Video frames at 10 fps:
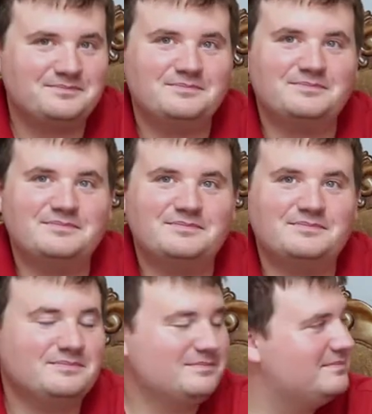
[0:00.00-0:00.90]

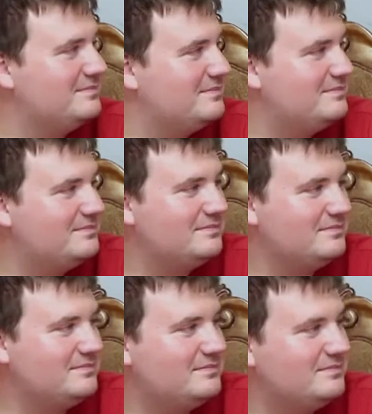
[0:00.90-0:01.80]

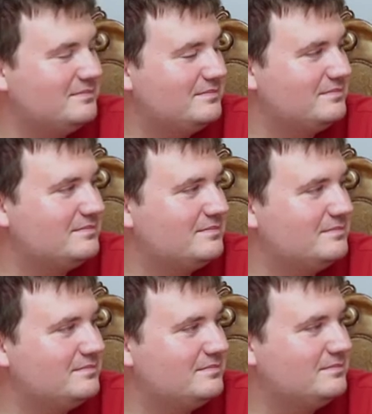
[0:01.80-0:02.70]

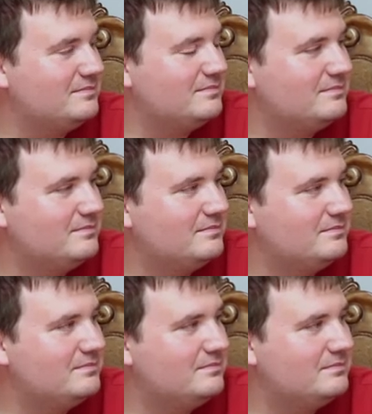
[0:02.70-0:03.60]

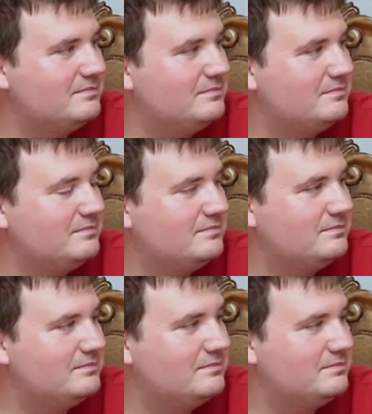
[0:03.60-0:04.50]

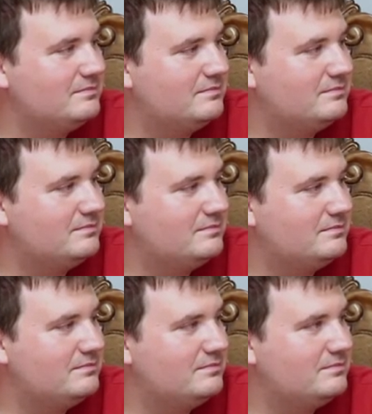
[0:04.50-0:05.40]

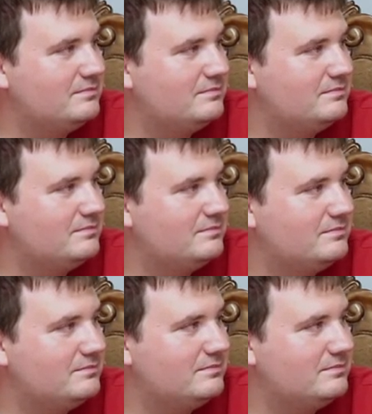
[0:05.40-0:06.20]
The person shown says nothing.